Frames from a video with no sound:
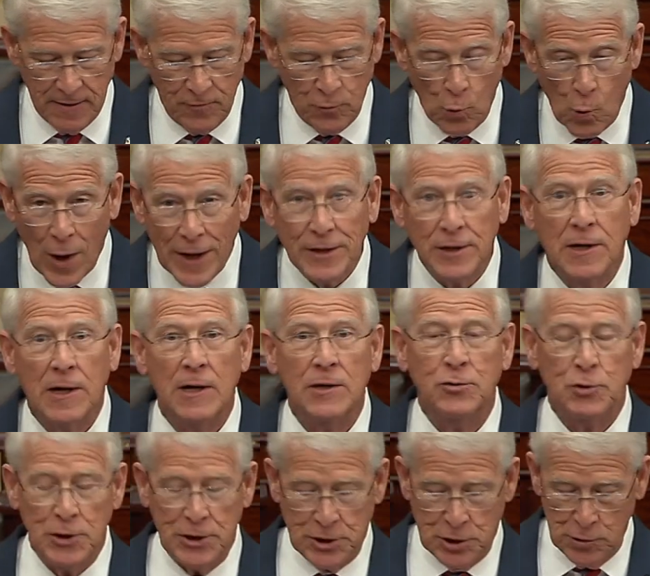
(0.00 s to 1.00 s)
of one
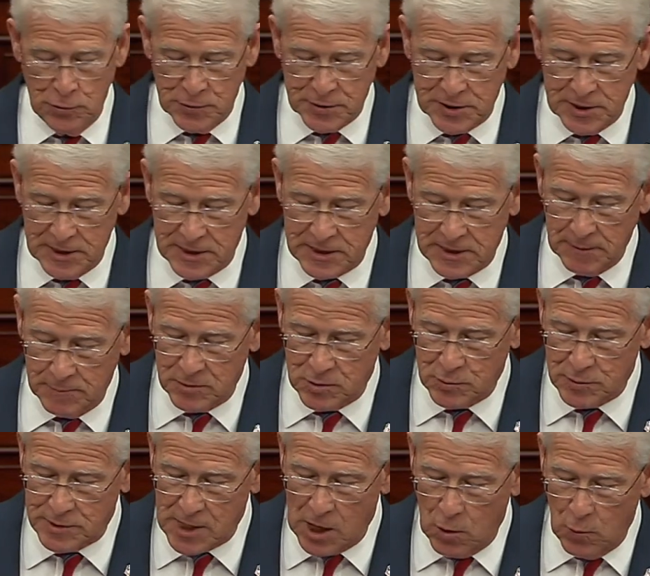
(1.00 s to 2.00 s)
country, two systems
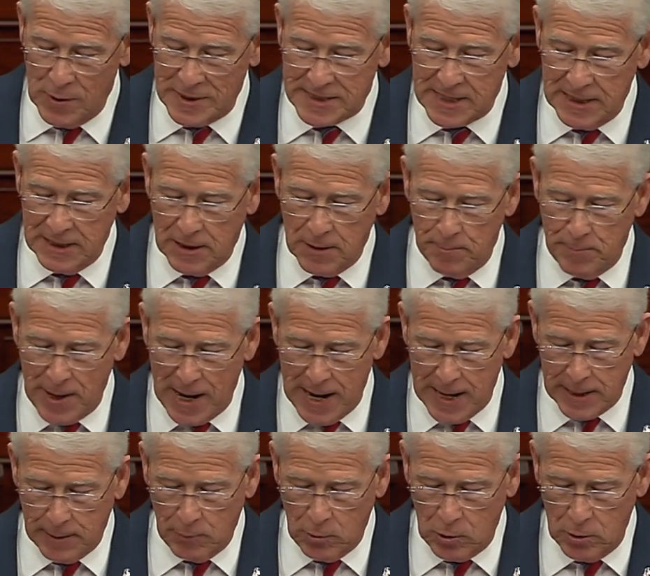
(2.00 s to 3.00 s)
was always
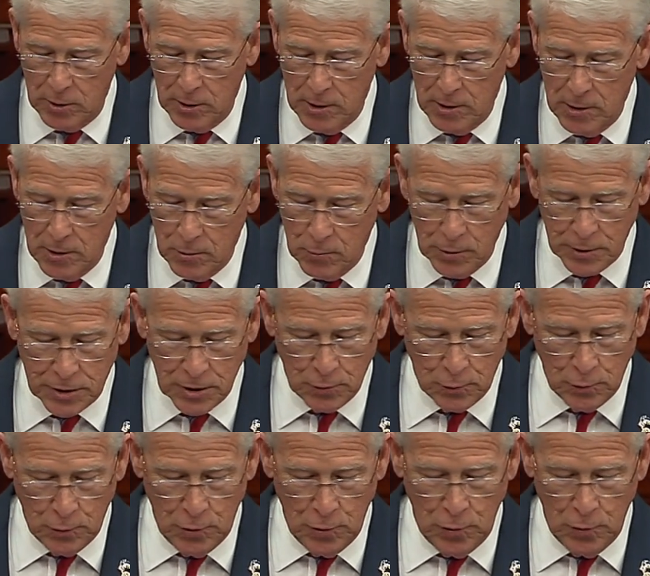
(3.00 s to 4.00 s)
incompatible with the
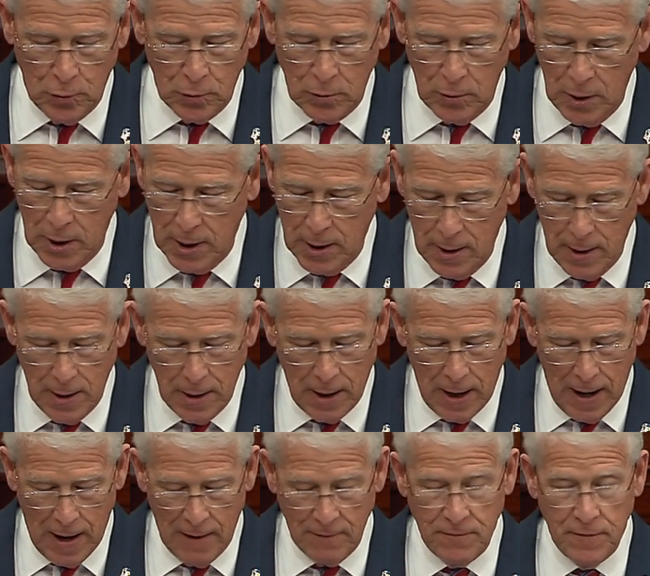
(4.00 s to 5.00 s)
rule
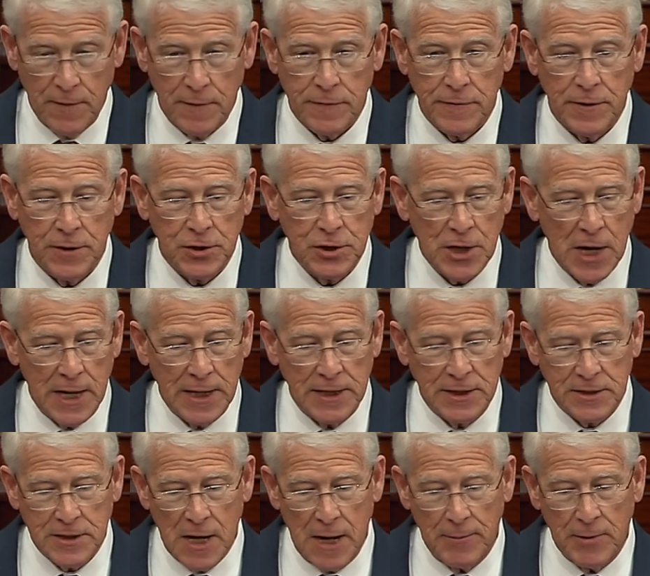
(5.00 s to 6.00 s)
of the
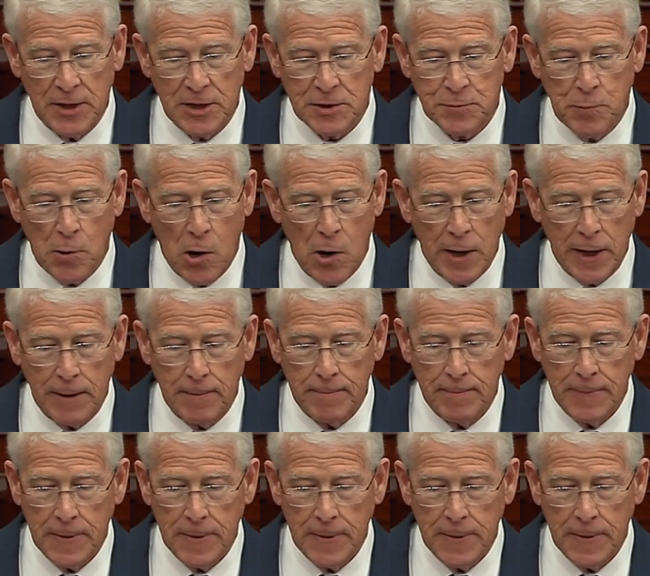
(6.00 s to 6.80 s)
Chinese Communist Party.